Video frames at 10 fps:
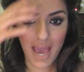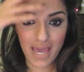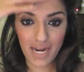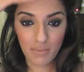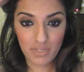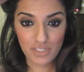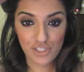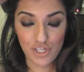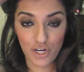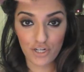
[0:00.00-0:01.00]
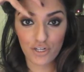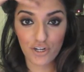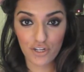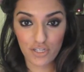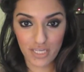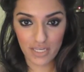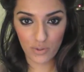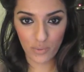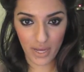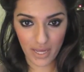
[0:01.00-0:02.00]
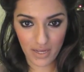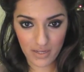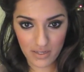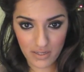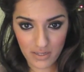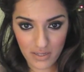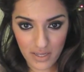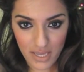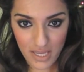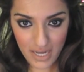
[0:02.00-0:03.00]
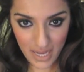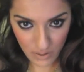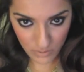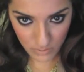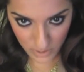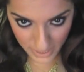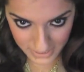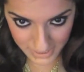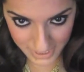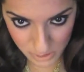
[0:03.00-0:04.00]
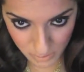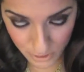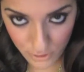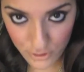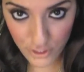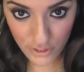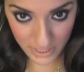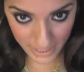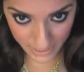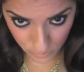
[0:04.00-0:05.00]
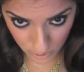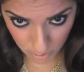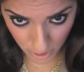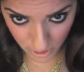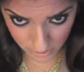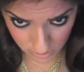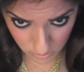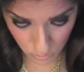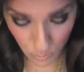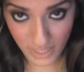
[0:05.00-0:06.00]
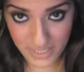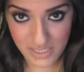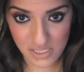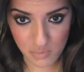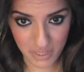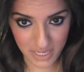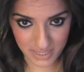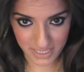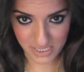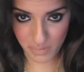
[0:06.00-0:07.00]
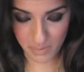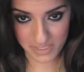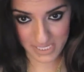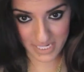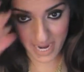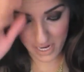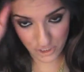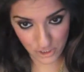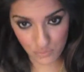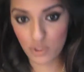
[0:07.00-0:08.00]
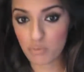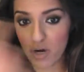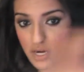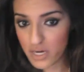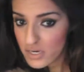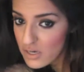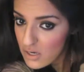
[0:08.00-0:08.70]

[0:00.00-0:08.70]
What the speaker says: and I'm going to start curling it away. Now, I did explain earlier that I only parted once, but that's my mistake. I actually will part it